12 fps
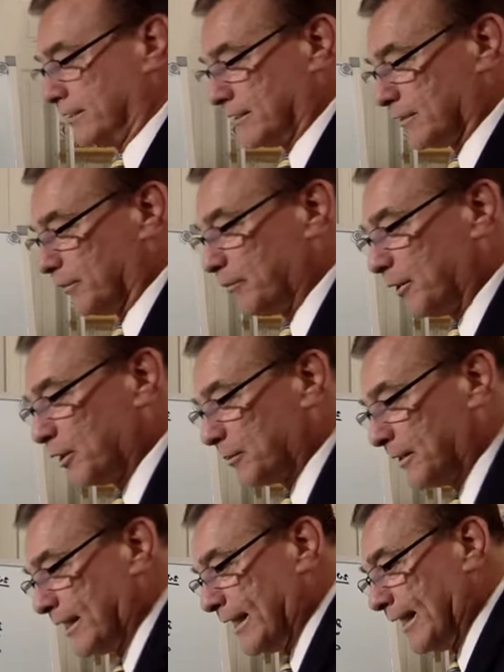So we
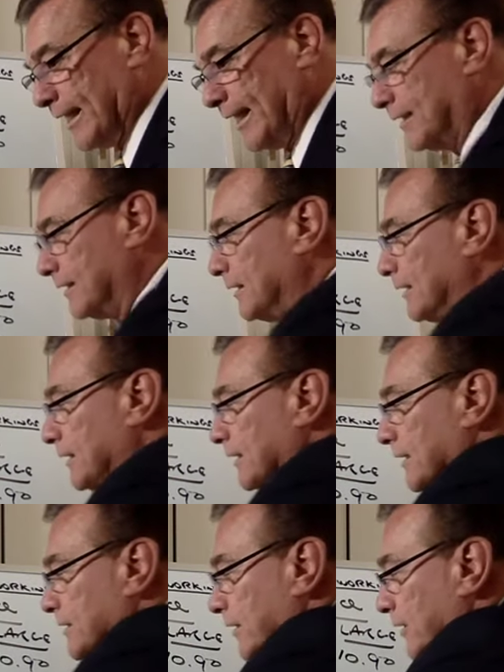multiply that out,
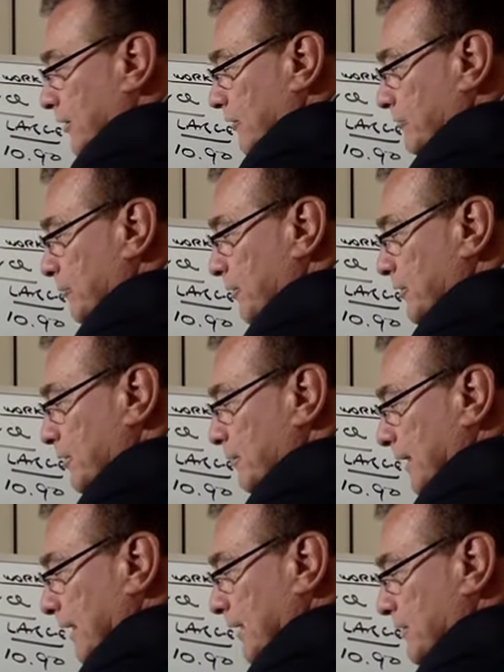and so the contribution
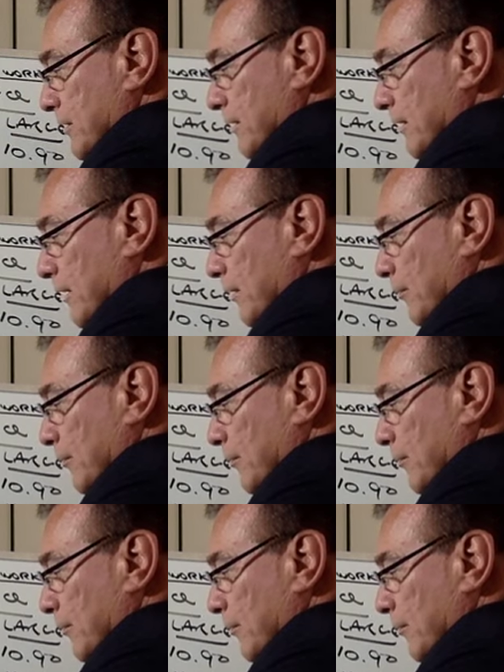margin